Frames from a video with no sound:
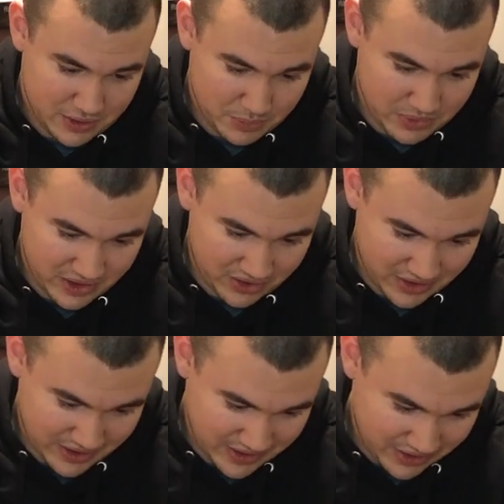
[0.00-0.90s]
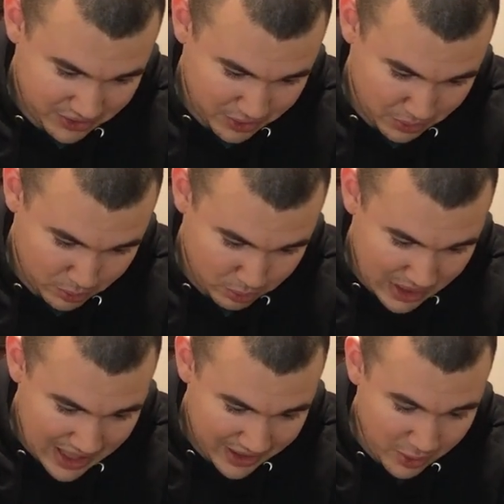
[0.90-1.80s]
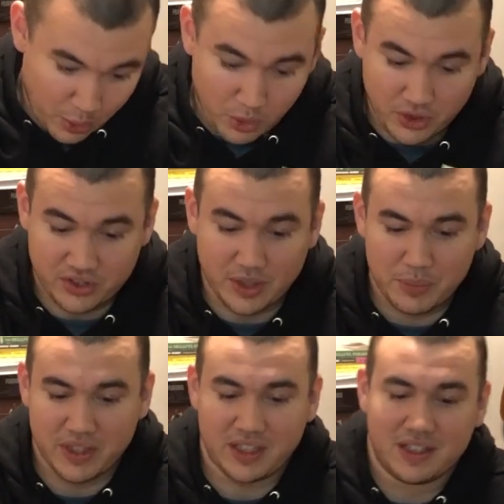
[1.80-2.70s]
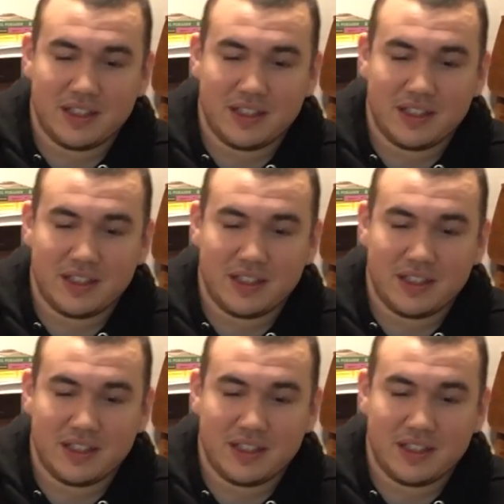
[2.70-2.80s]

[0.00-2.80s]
Place against rock or something.